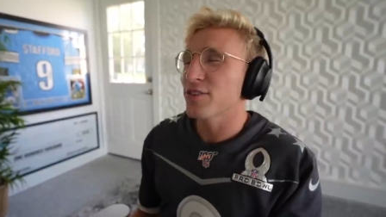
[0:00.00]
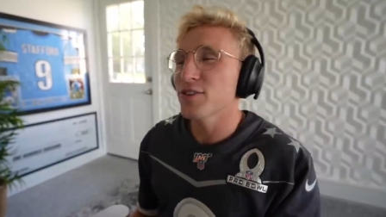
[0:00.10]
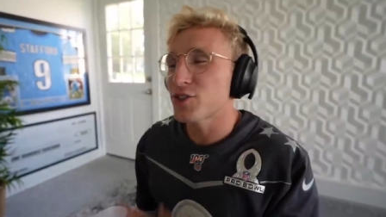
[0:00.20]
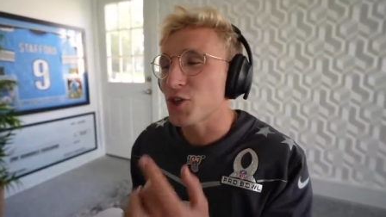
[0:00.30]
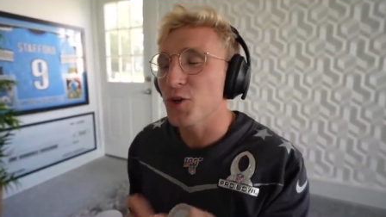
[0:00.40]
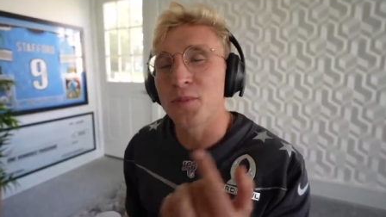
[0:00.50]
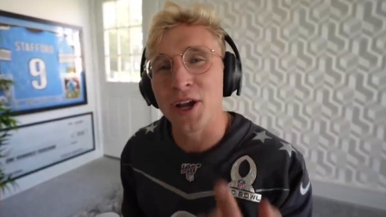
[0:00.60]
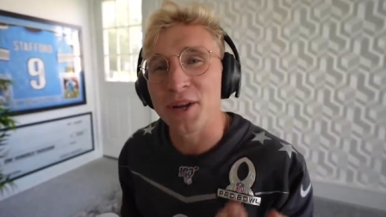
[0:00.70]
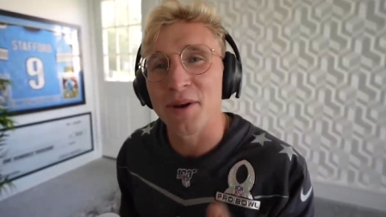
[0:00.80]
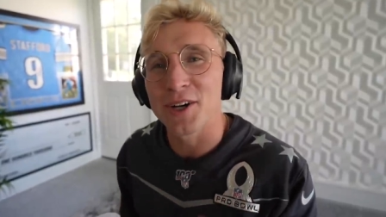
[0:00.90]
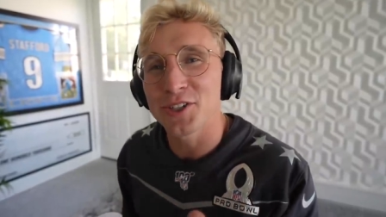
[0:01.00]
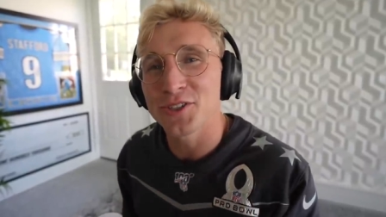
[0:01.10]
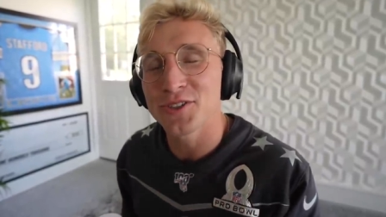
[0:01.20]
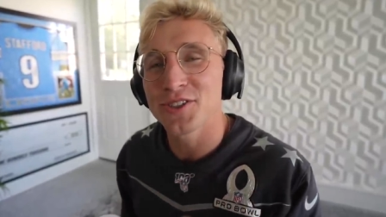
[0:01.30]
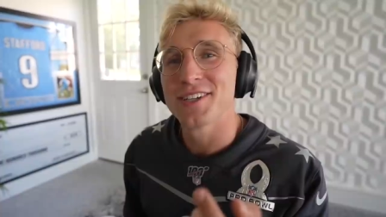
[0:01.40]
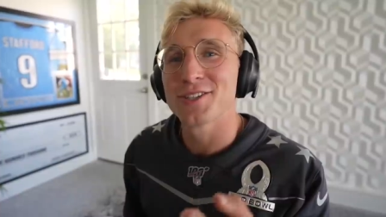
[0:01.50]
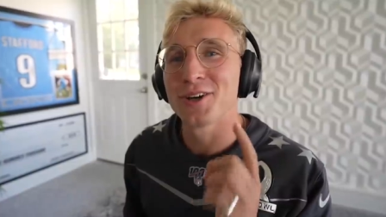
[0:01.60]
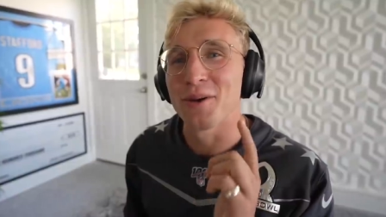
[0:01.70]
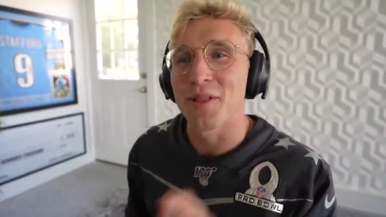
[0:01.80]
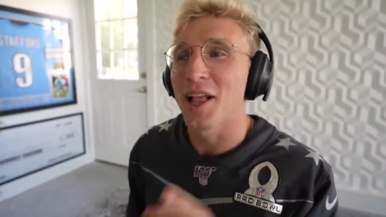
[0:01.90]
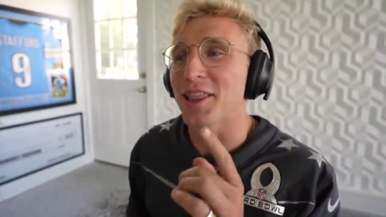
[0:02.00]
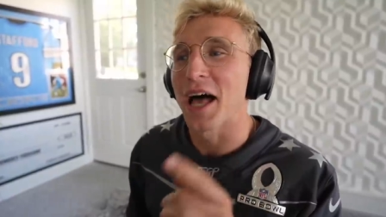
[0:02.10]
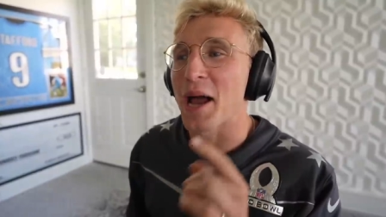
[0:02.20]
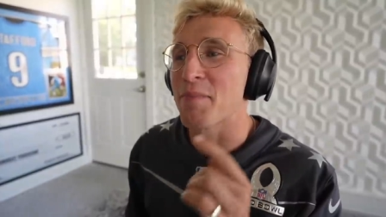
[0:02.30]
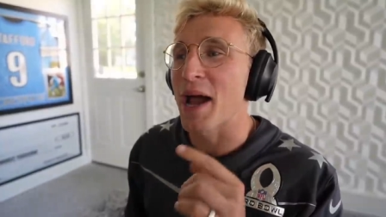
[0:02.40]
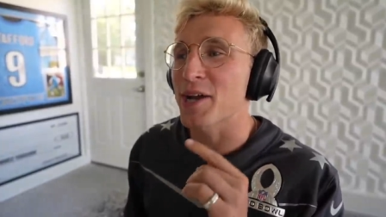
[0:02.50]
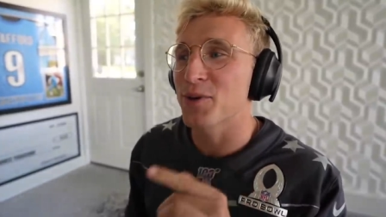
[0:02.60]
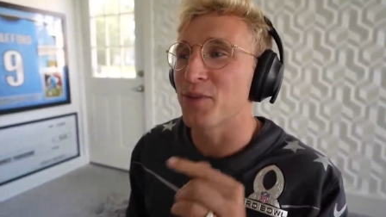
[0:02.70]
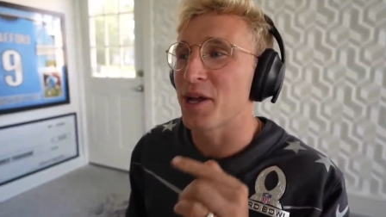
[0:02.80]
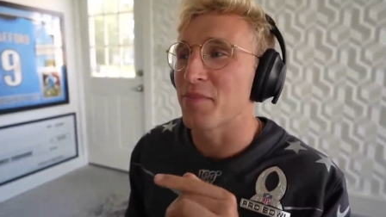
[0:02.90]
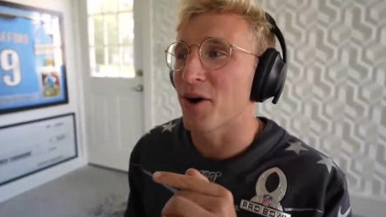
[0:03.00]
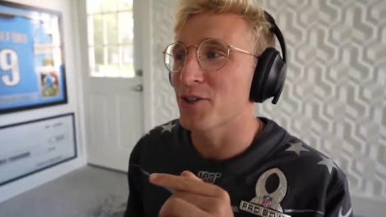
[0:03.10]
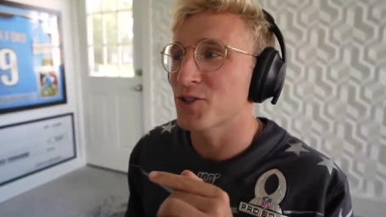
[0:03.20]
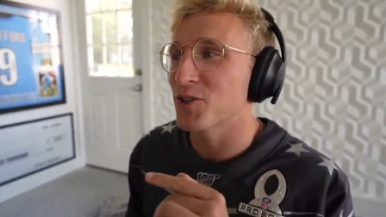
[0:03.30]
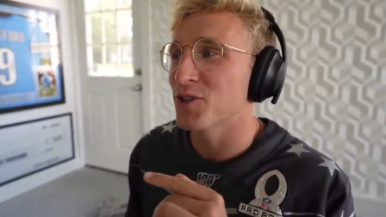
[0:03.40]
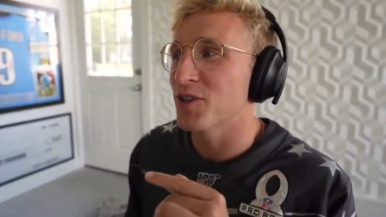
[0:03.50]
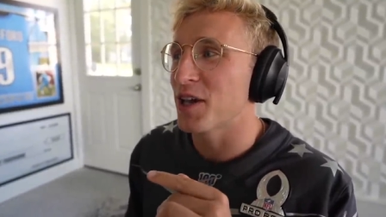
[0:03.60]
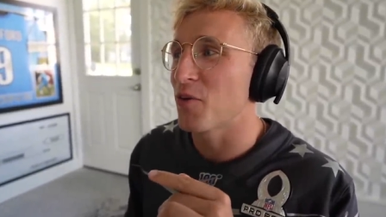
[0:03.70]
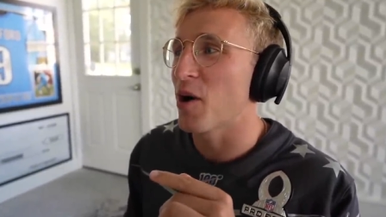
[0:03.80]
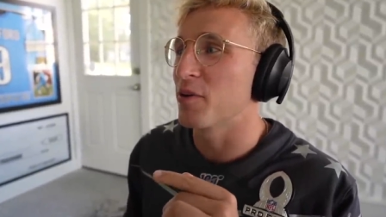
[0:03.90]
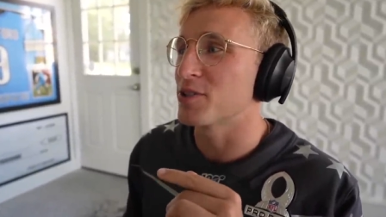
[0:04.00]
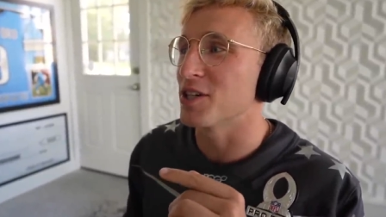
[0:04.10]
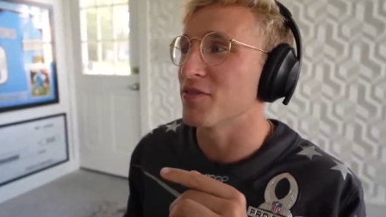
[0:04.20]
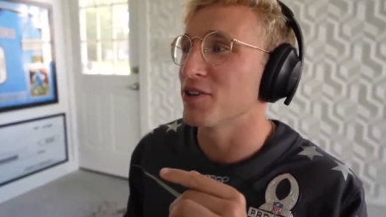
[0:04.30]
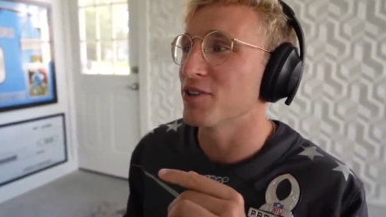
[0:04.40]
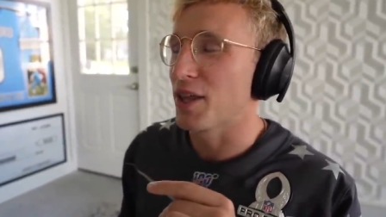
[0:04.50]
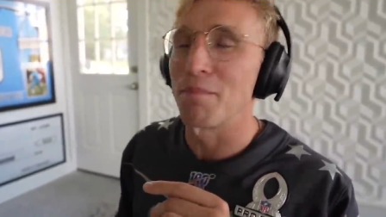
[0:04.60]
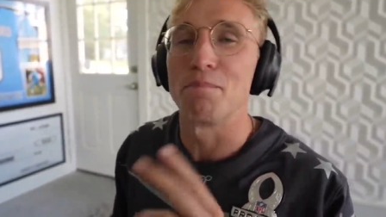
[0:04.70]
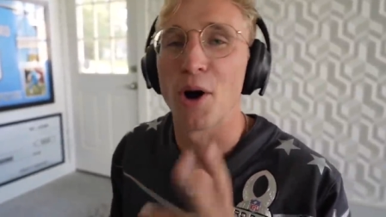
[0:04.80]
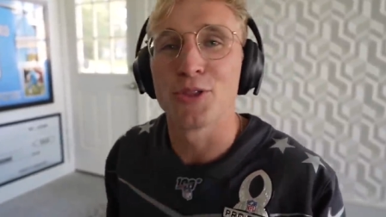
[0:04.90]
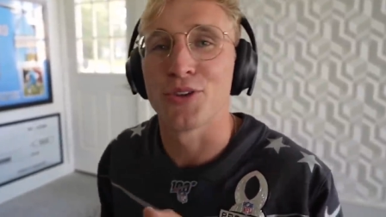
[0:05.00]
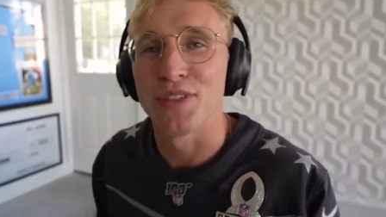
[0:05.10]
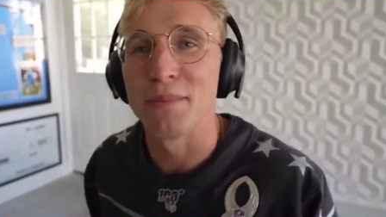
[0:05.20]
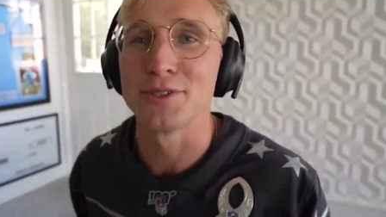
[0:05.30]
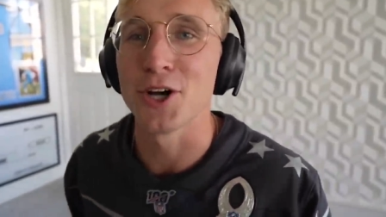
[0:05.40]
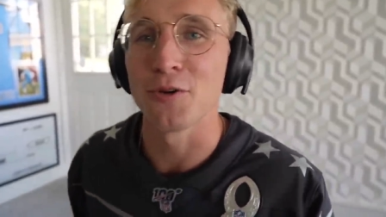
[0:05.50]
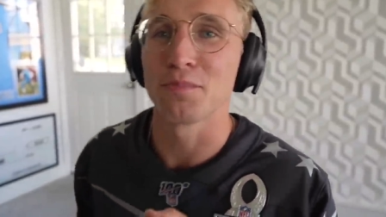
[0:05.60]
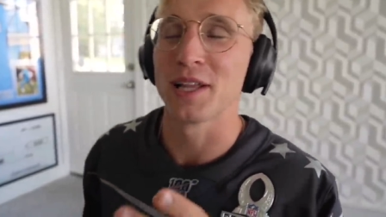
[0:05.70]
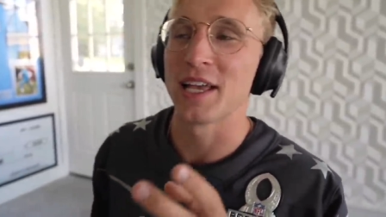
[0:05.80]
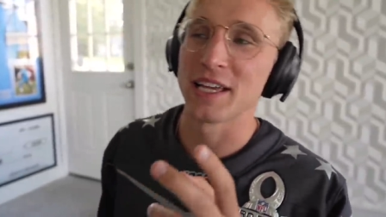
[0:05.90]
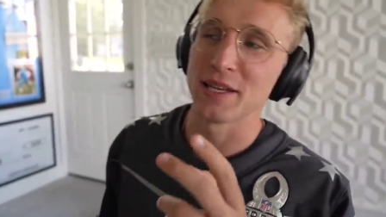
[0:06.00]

Aren't there two Brandon Marshalls? Is there a, a linebacker Brandon Marshall and a wide receiver? I think both of them don't play